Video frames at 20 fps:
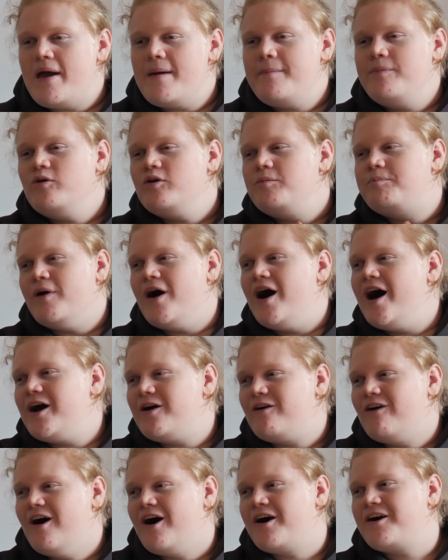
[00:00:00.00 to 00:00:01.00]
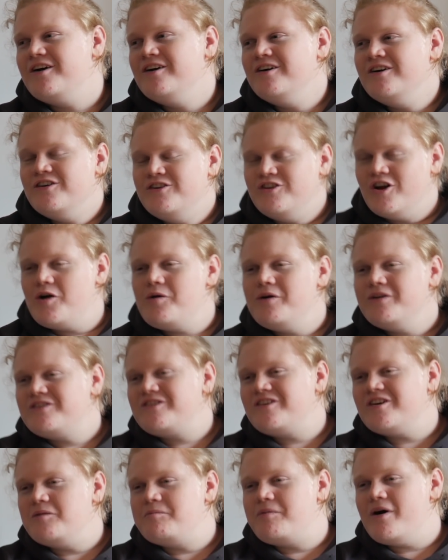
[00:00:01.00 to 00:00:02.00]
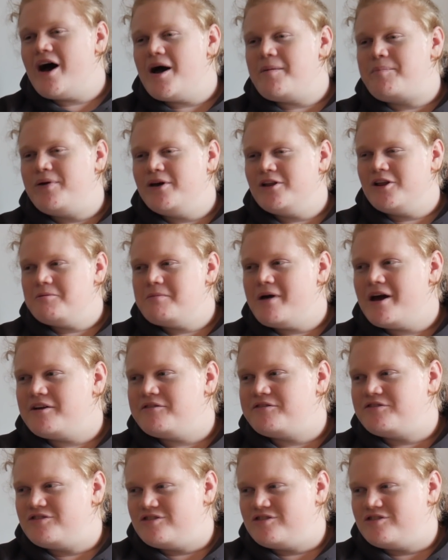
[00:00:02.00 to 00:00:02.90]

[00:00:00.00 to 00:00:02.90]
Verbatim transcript: people would buy a rock. No one's gonna buy a pillow made of